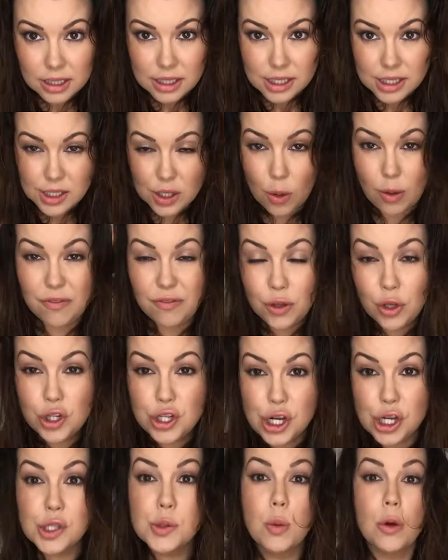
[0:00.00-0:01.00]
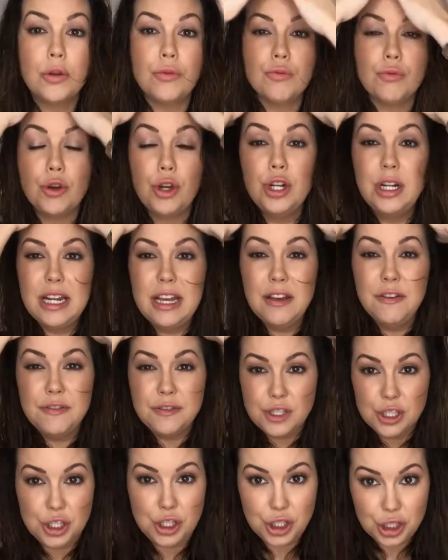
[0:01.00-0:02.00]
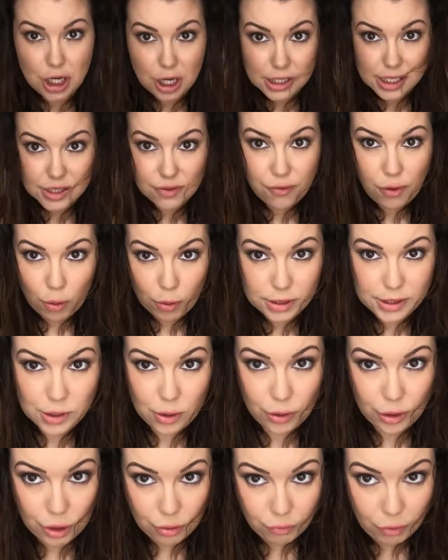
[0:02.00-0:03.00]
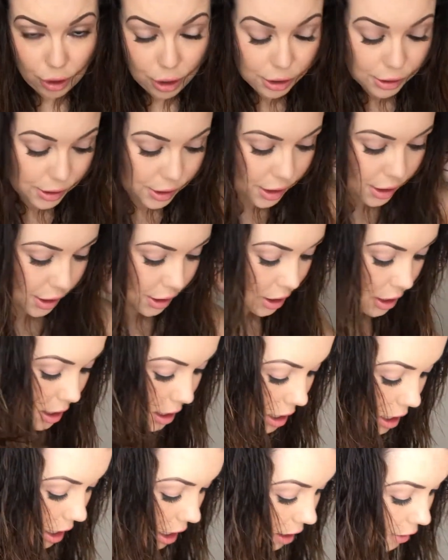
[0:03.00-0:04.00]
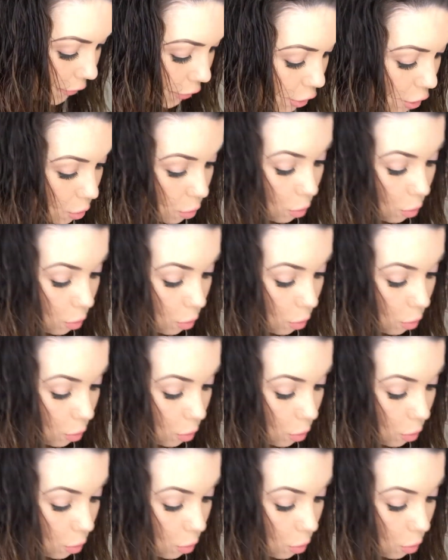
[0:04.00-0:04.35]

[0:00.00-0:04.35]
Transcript: So if you just want root lift, just focus on your roots. If you